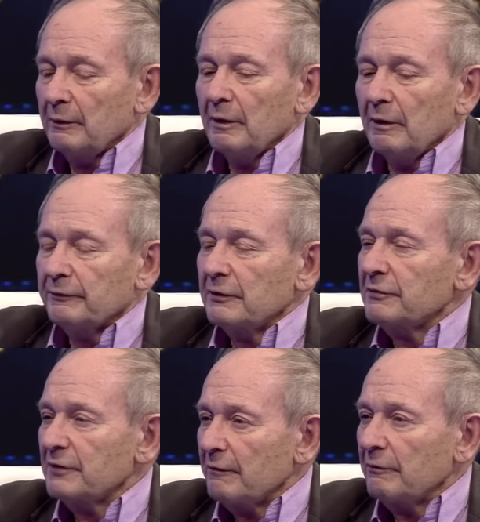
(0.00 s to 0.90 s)
after
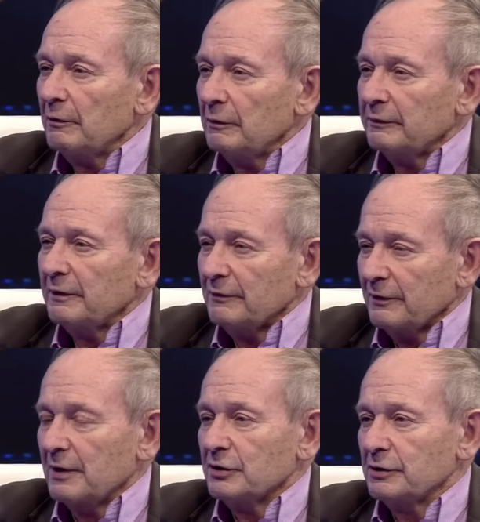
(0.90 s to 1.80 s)
several
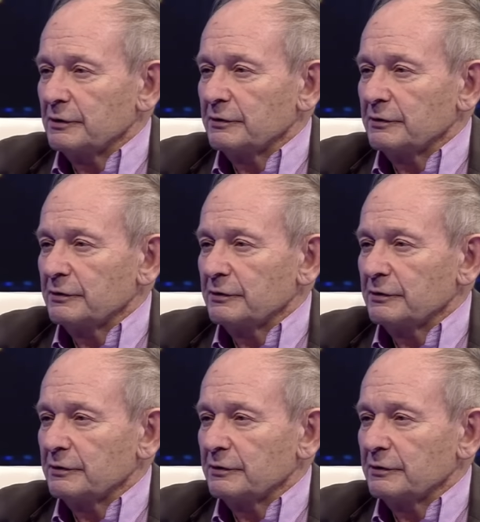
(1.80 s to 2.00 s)
discussions,